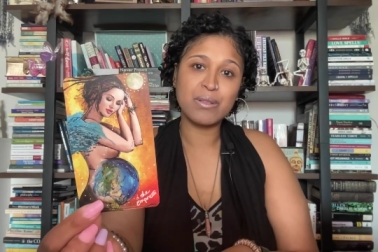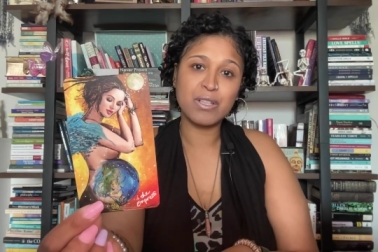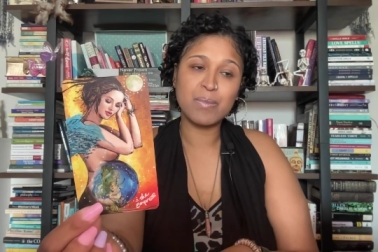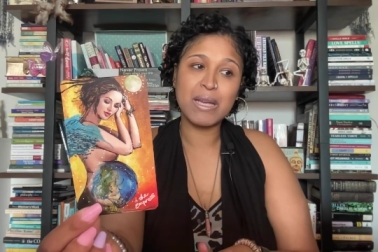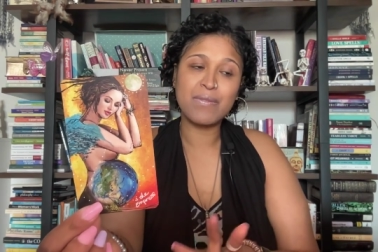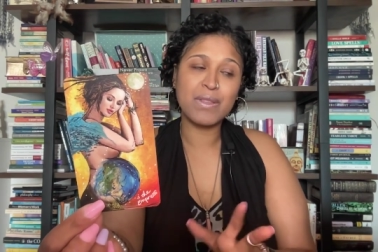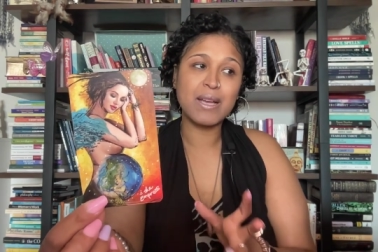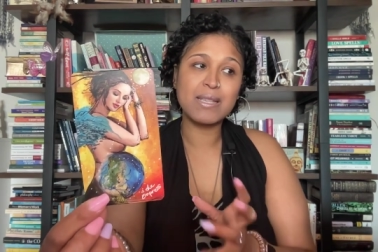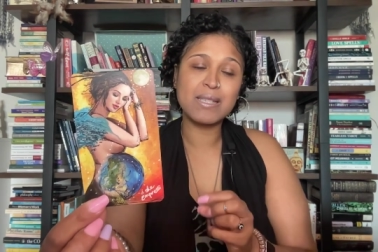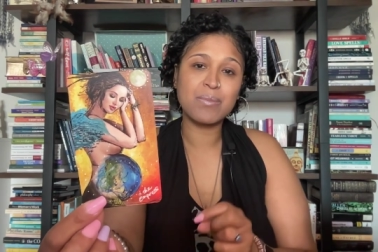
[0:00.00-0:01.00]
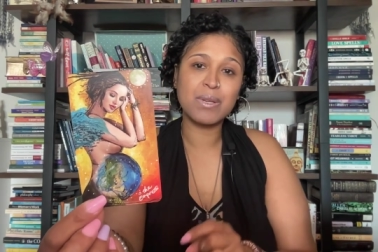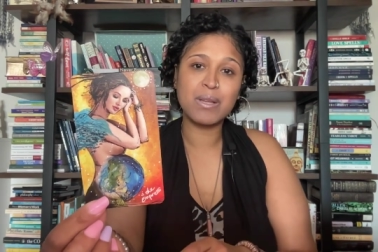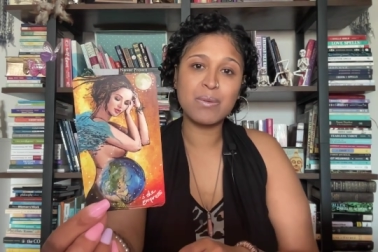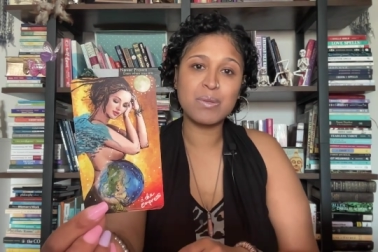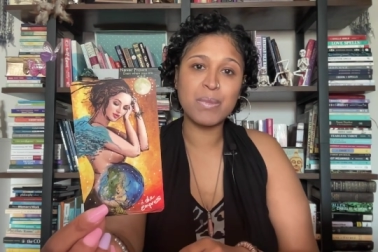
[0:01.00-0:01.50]
You may have thought somebody
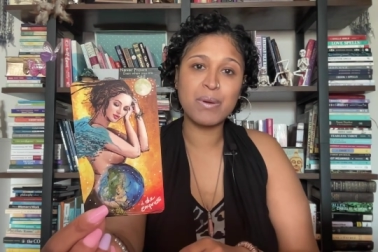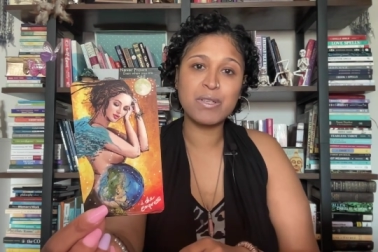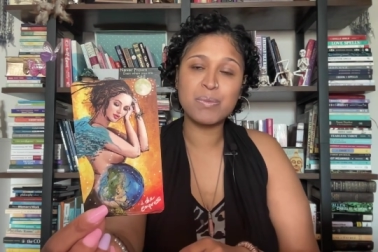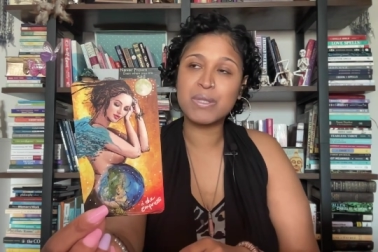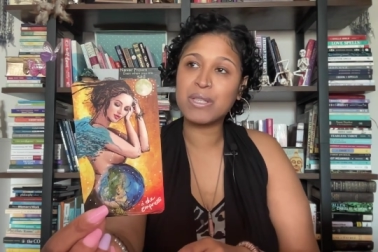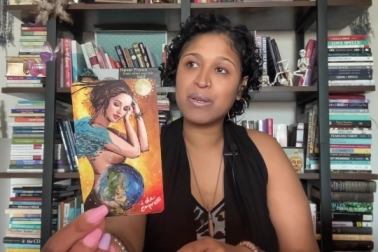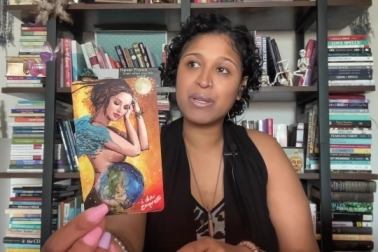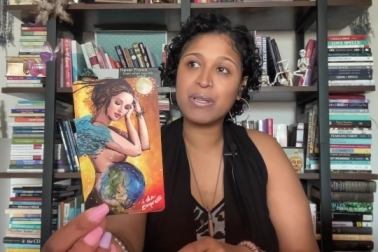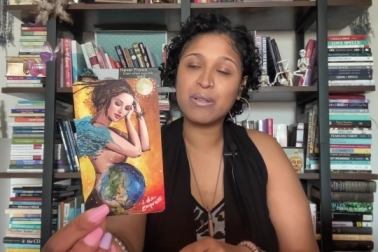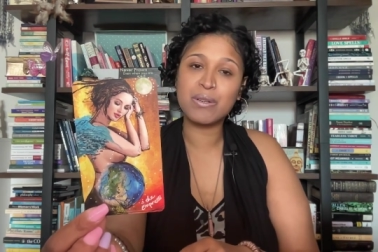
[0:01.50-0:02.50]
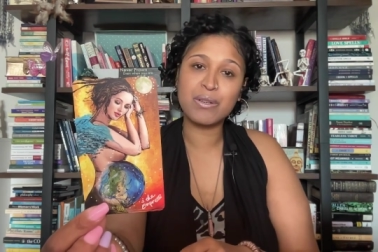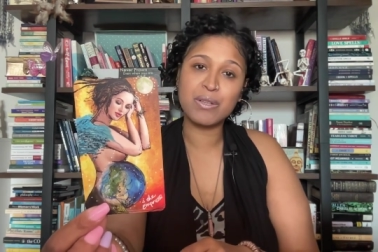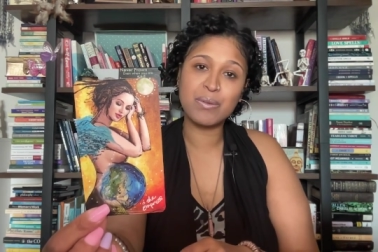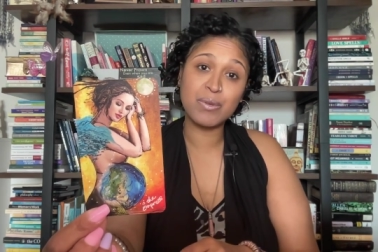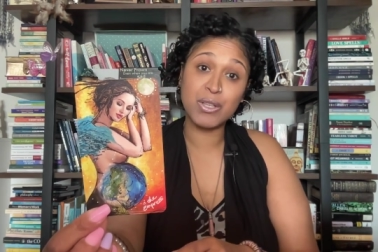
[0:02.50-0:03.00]
was marriage material or
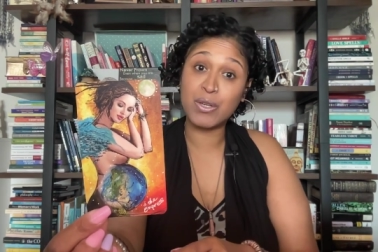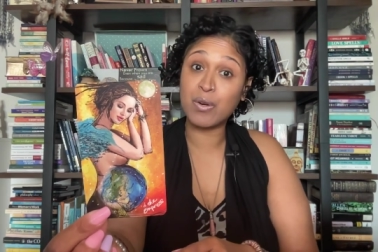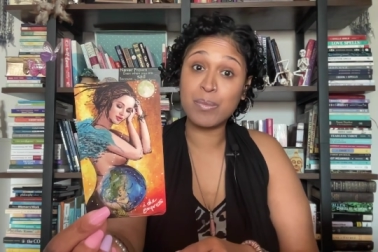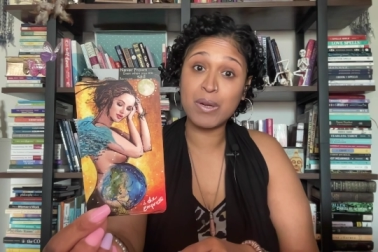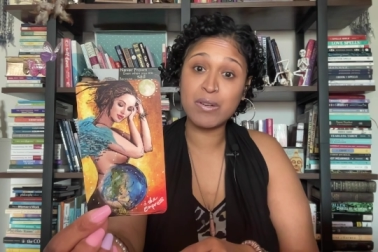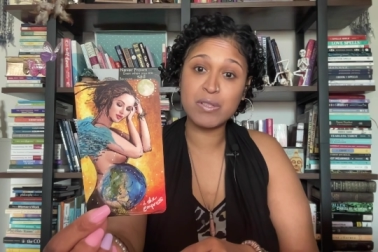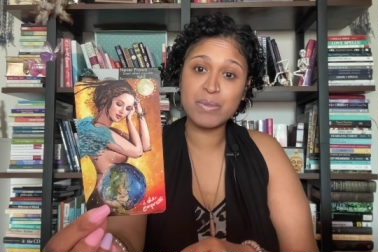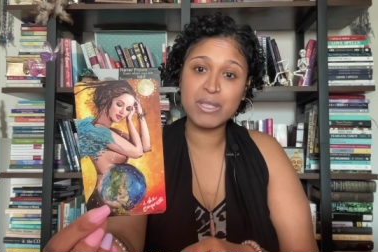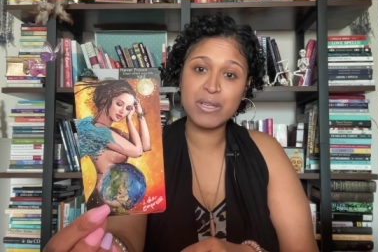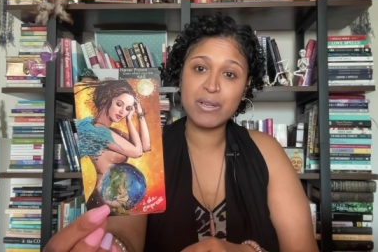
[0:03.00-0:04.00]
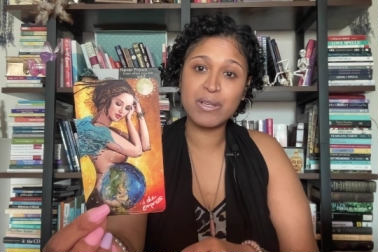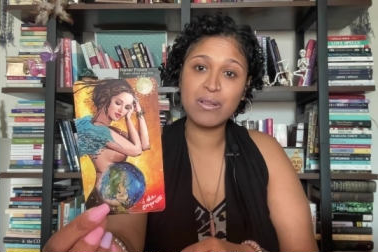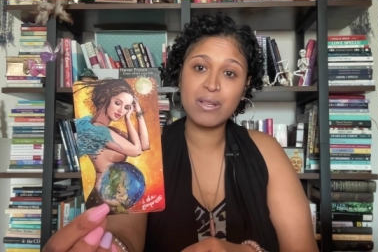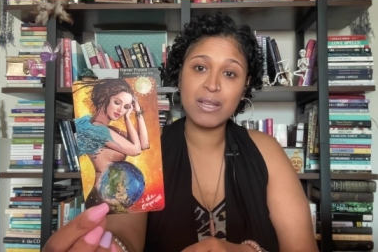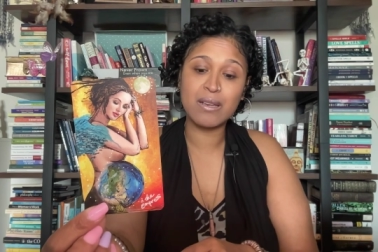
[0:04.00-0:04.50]
you, your marriage
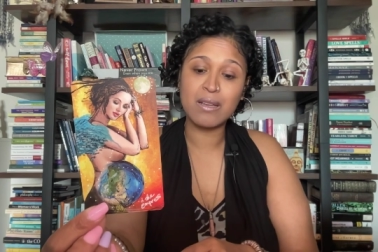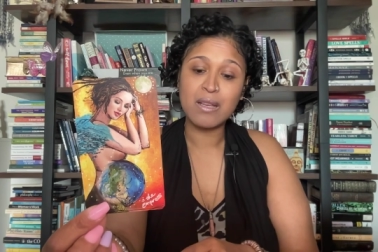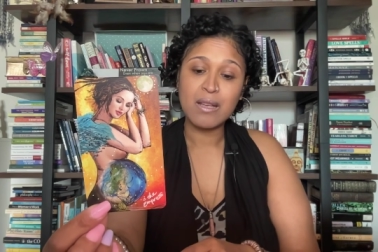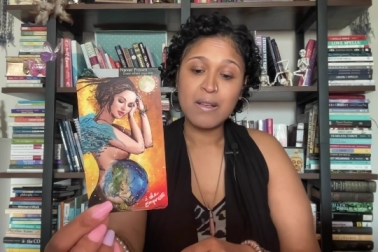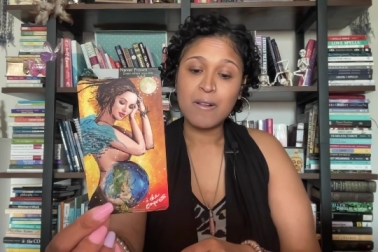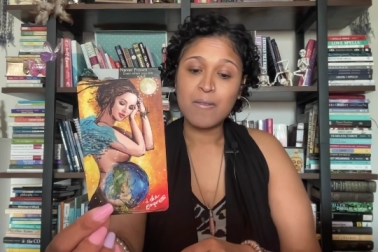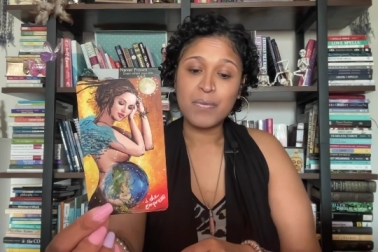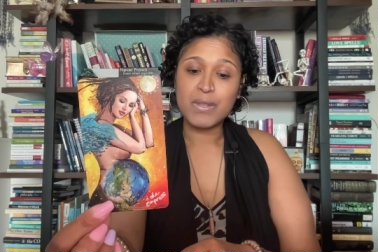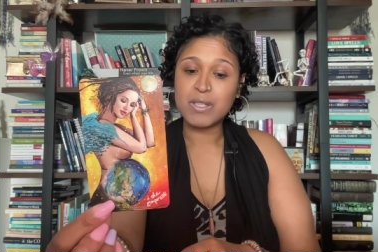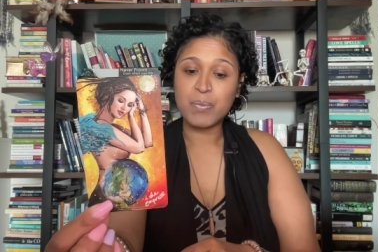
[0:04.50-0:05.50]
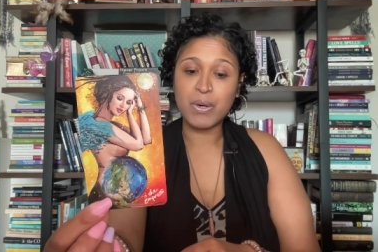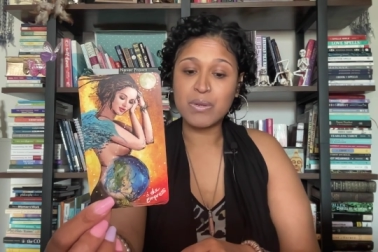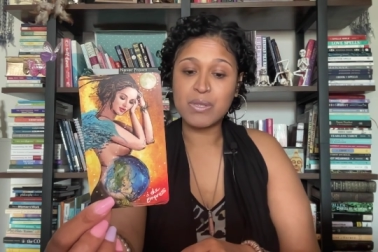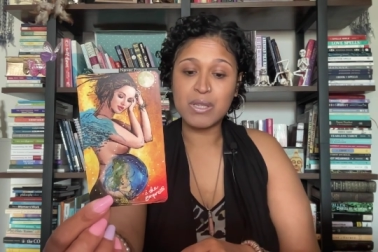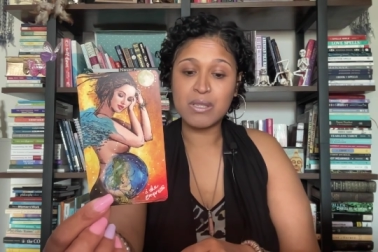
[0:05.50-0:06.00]
material, and this
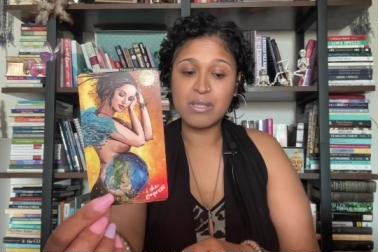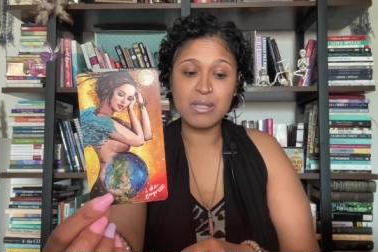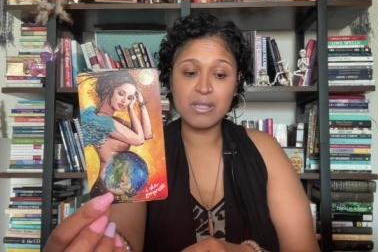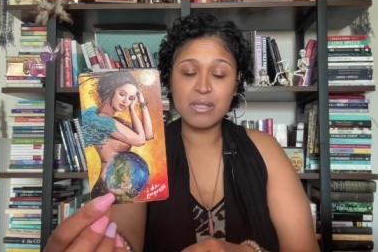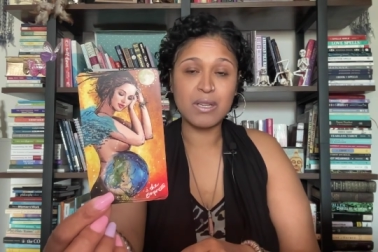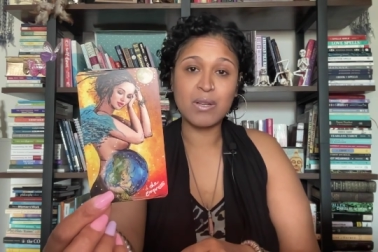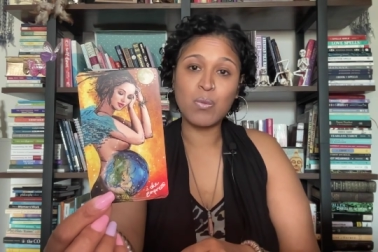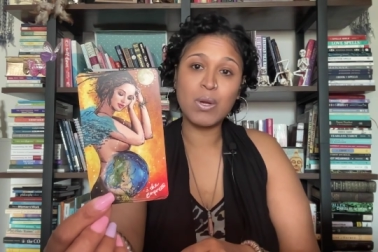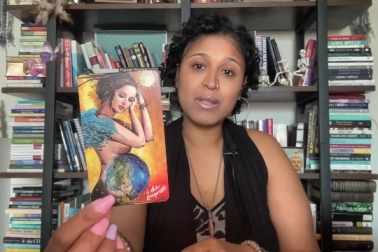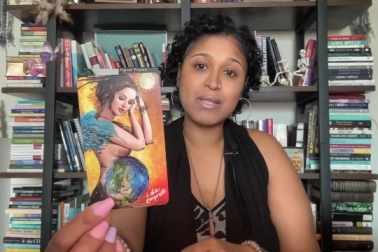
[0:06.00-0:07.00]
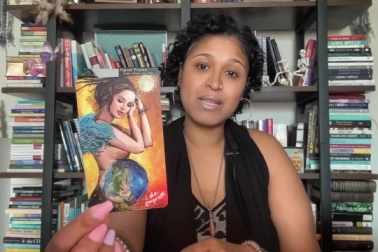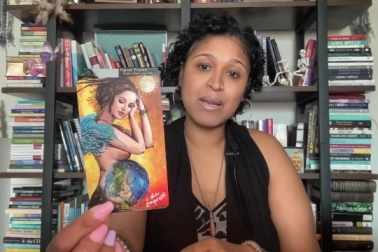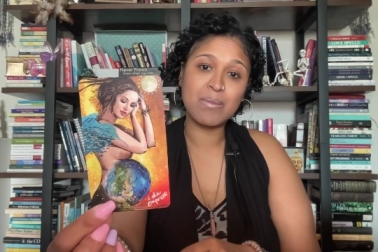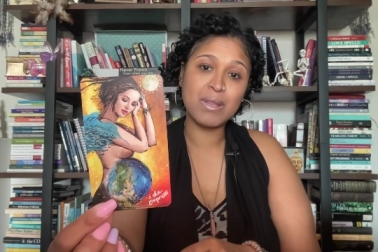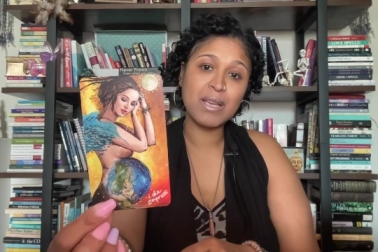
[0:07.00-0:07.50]
person just didn't want the
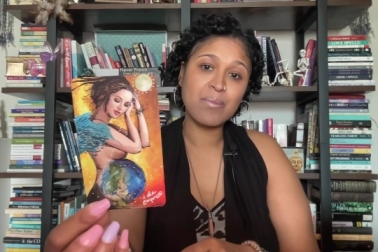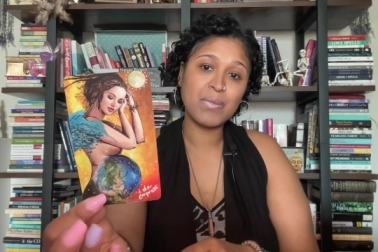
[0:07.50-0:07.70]
same thing.